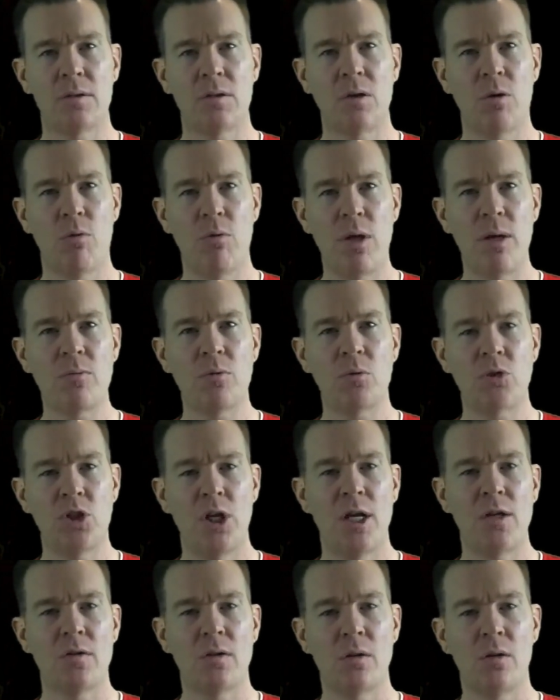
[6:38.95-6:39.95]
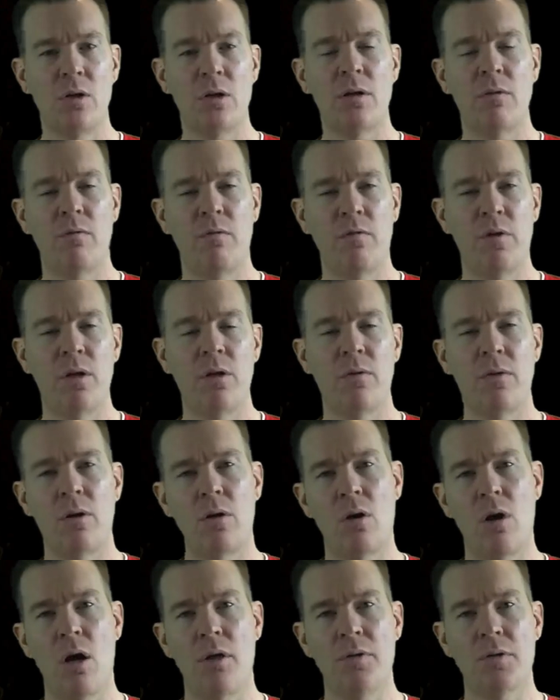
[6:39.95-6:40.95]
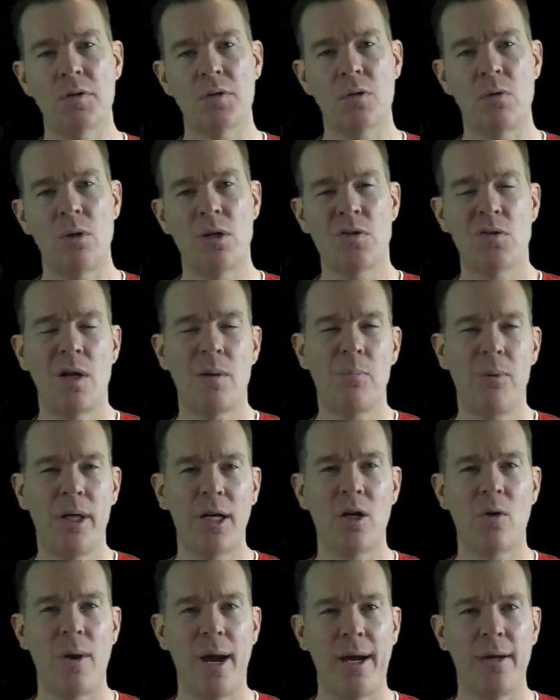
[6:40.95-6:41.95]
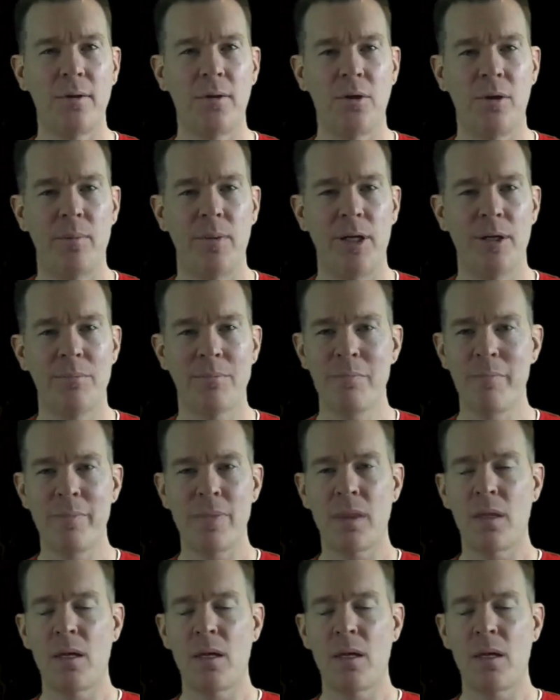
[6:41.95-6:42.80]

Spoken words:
So themes would change the look and feel that are on the screen. So I played around a little bit.